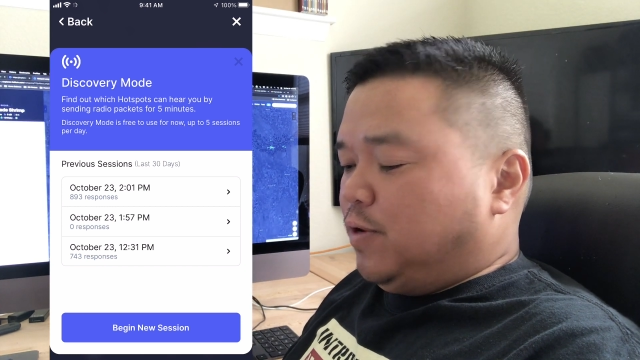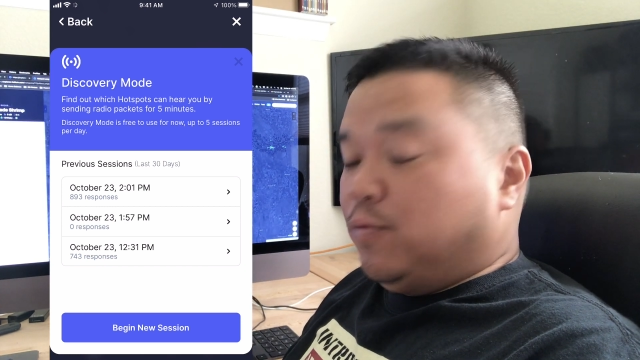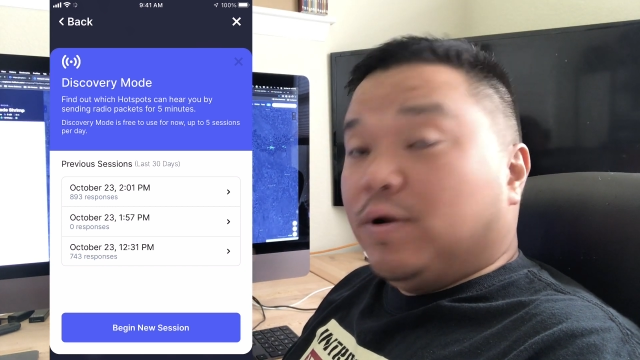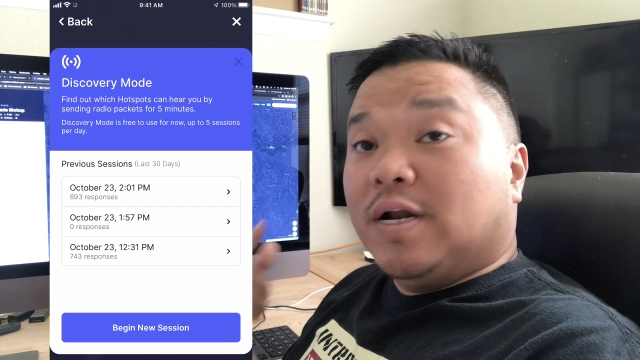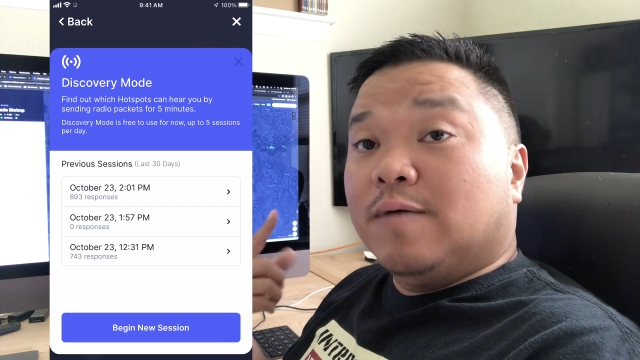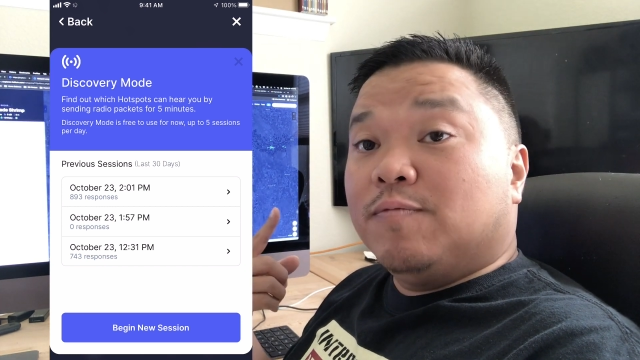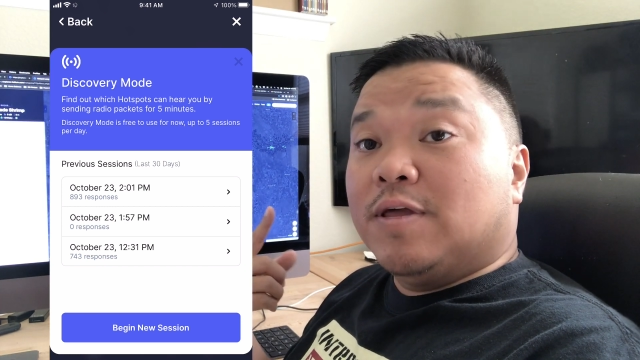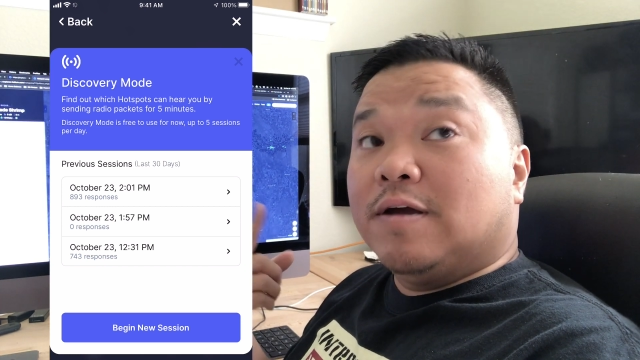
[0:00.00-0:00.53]
we
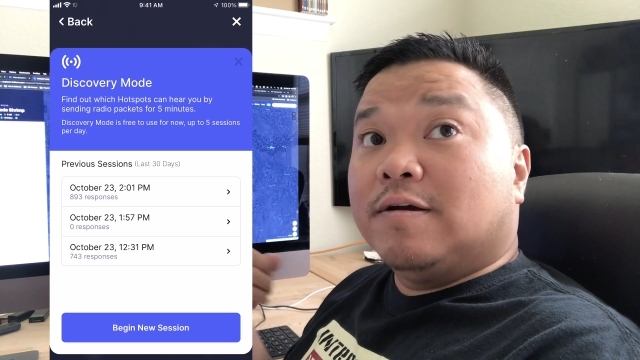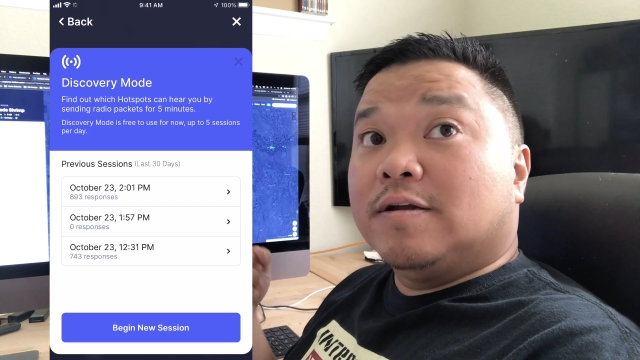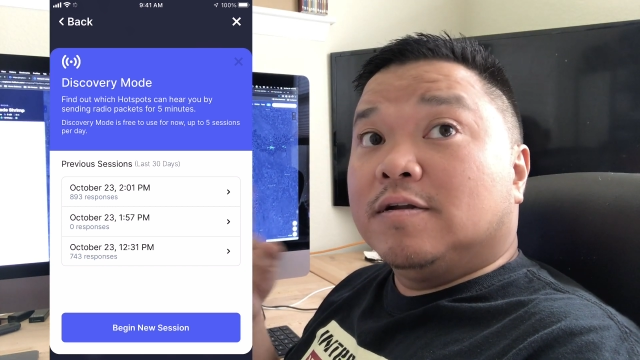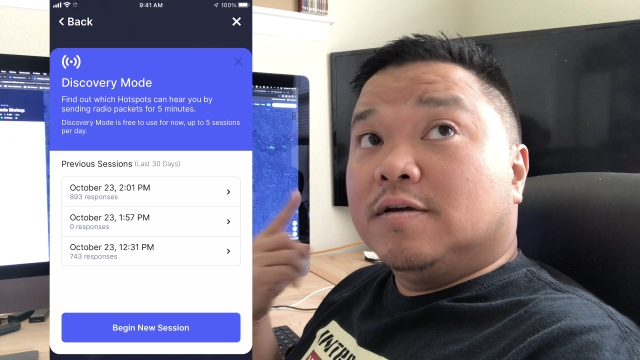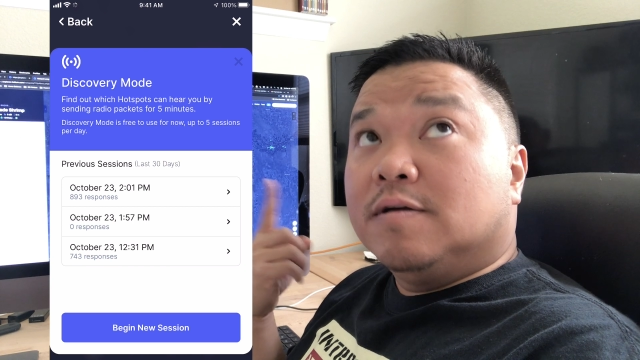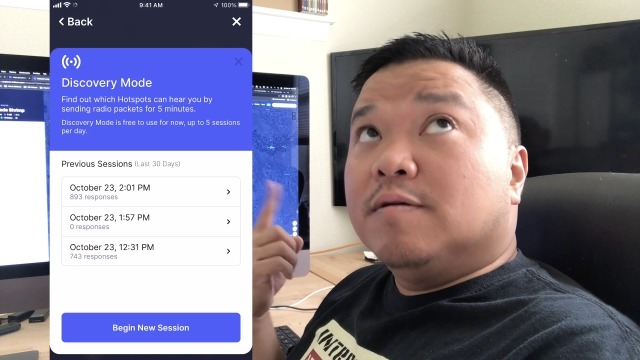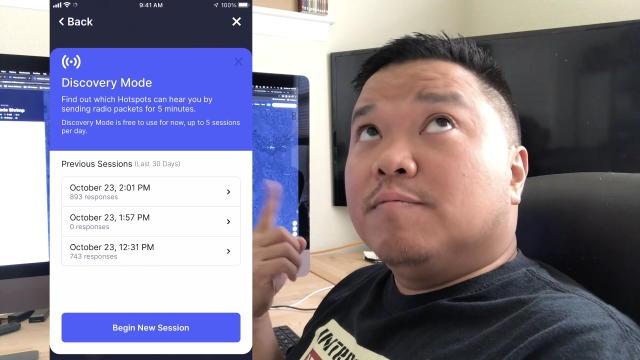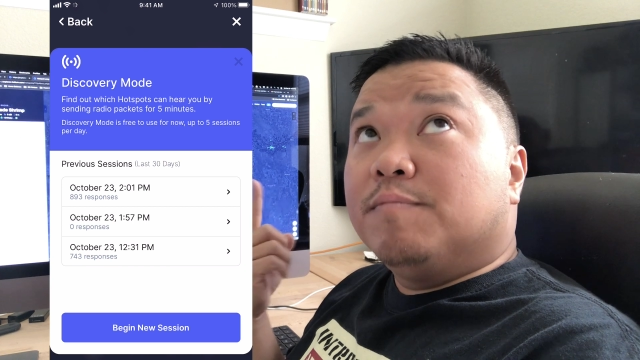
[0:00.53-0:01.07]
went up there
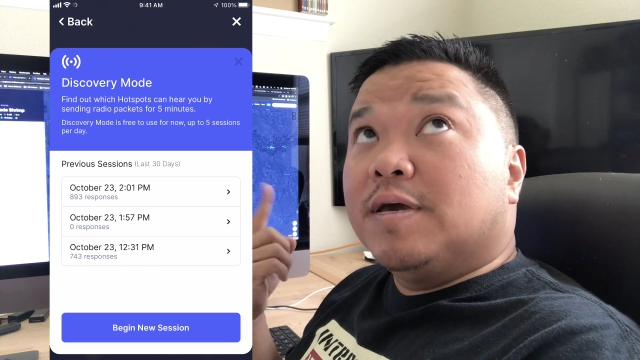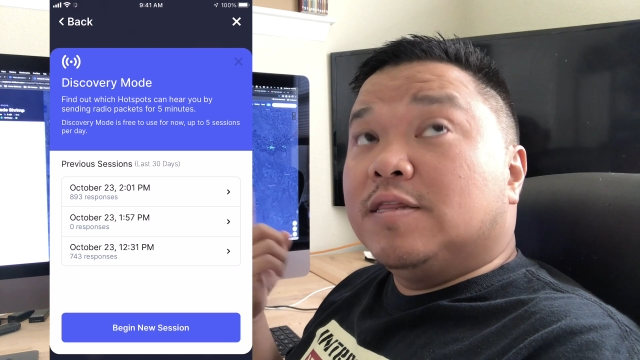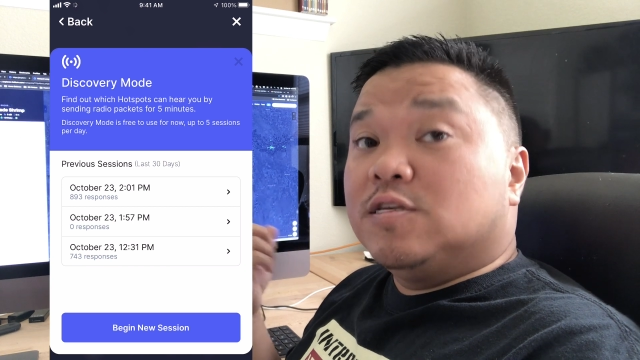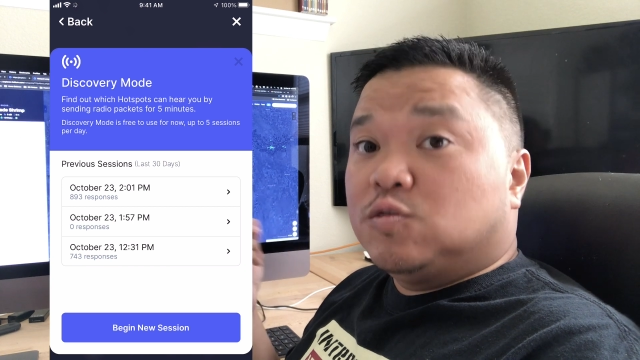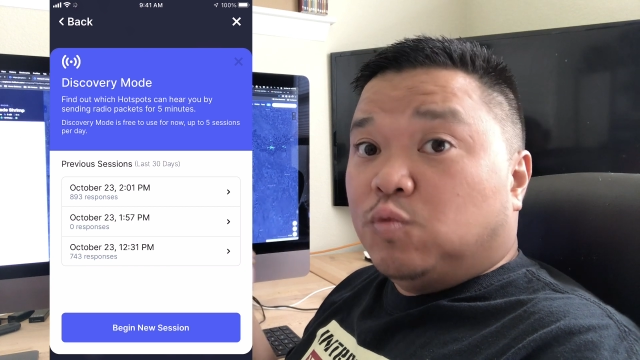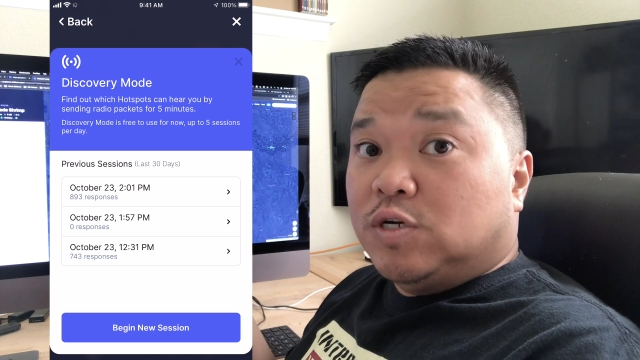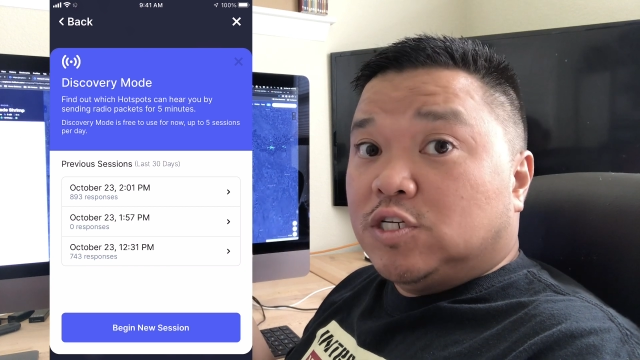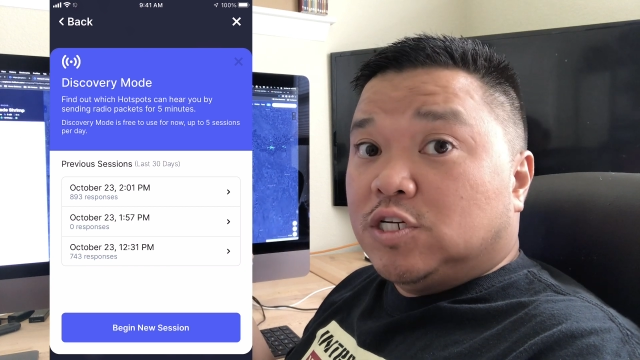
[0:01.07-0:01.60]
and made the
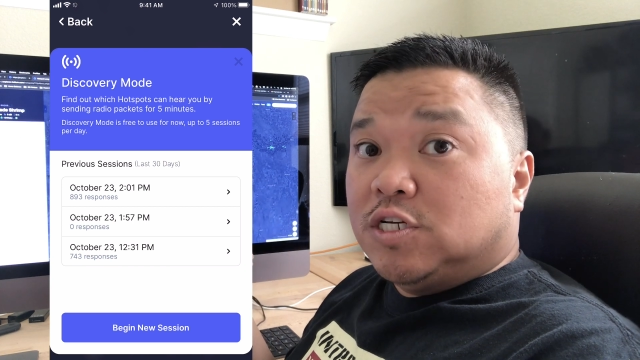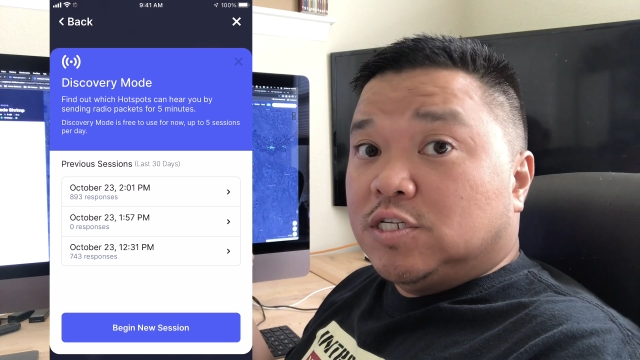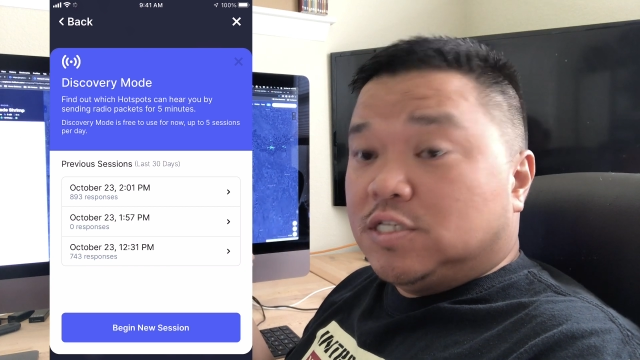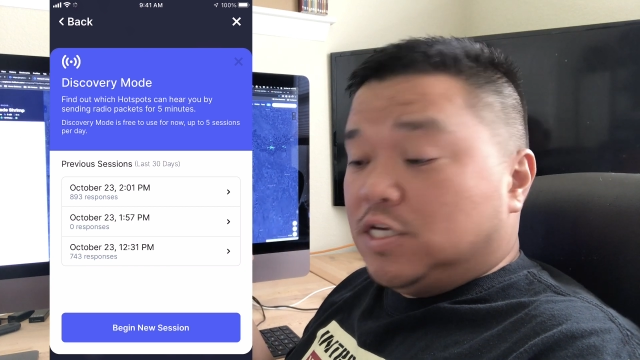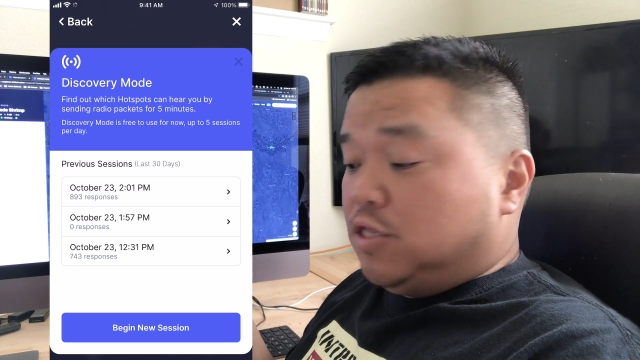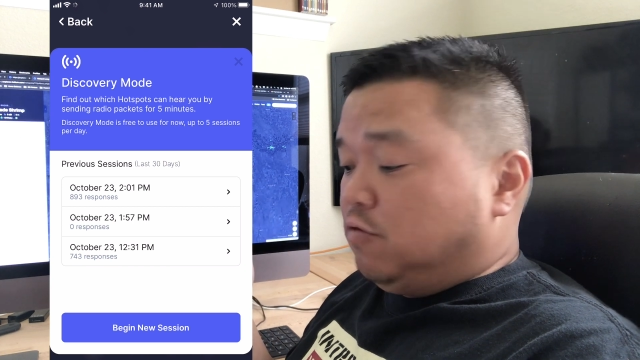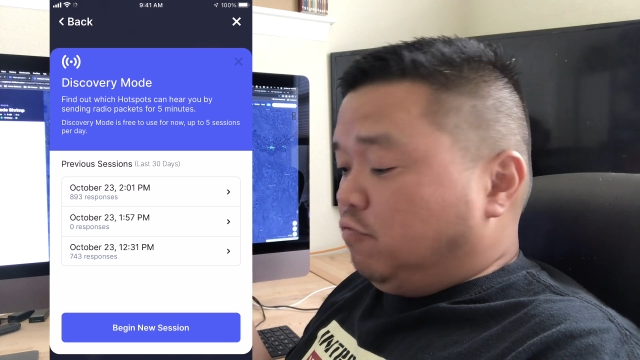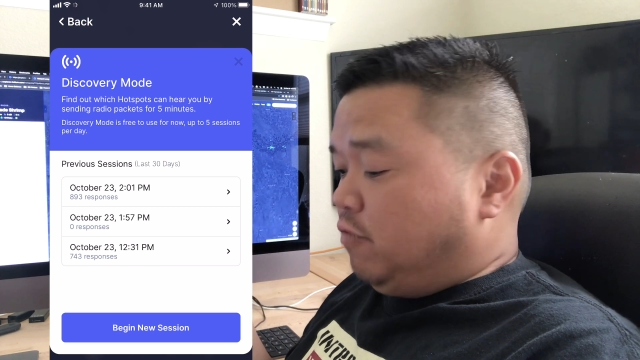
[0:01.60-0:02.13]

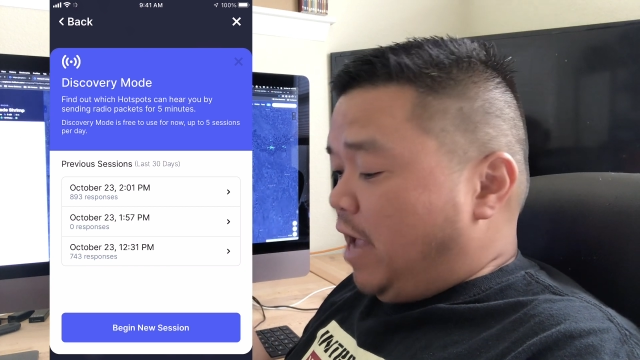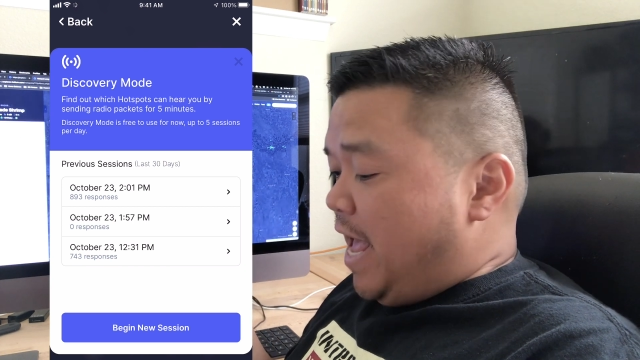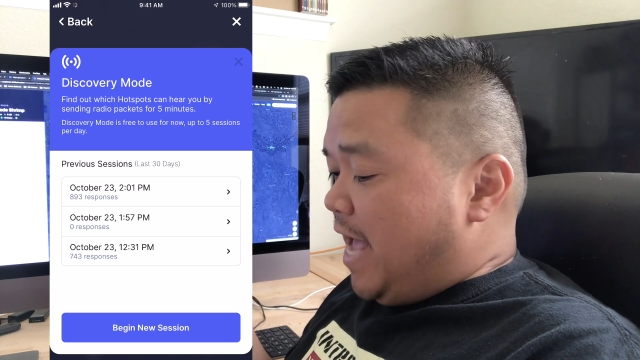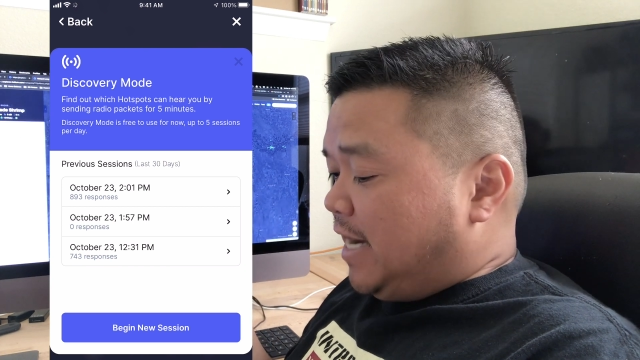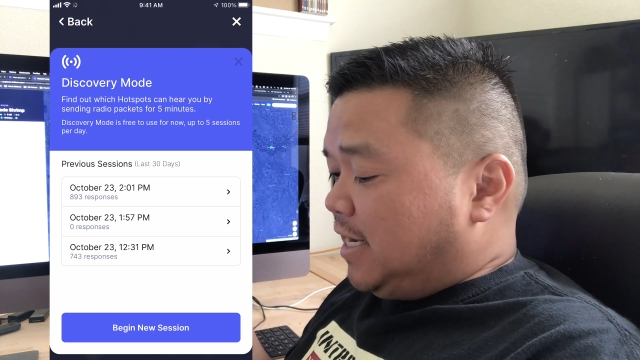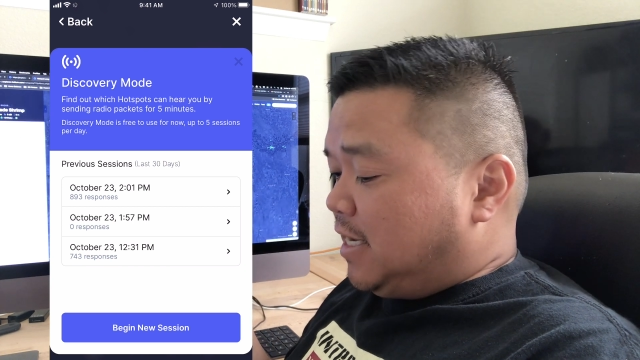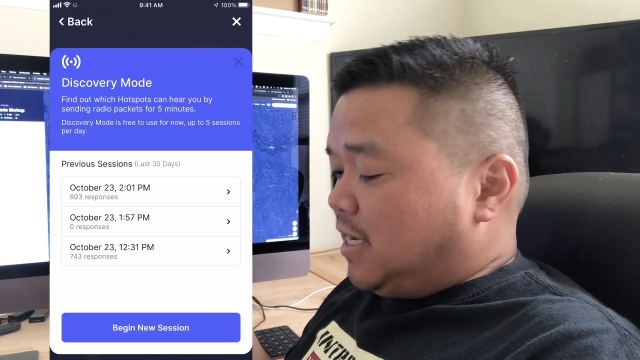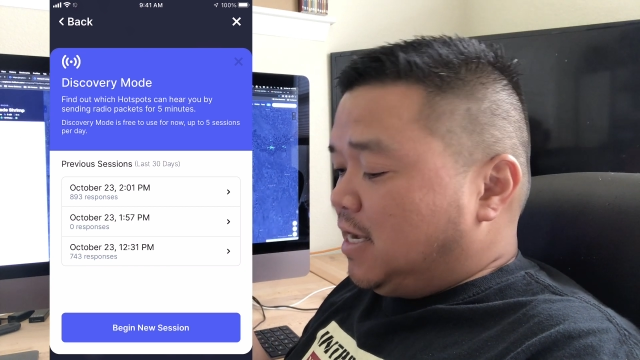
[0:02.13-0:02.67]
switches in the
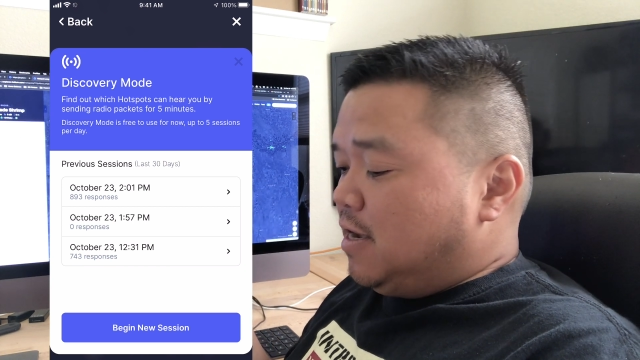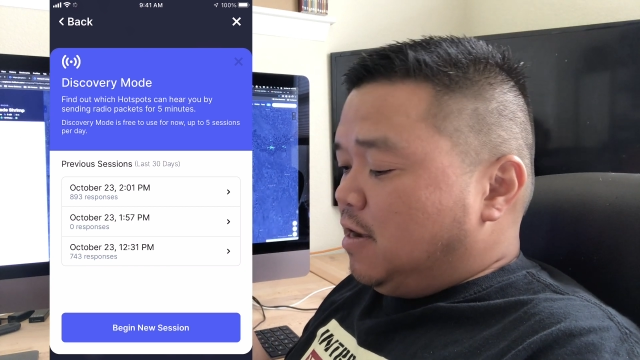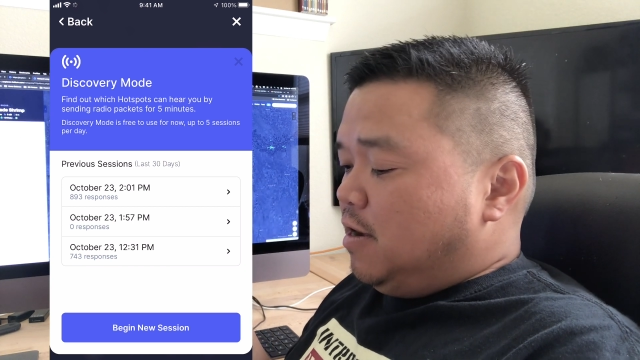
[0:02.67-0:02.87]
attic.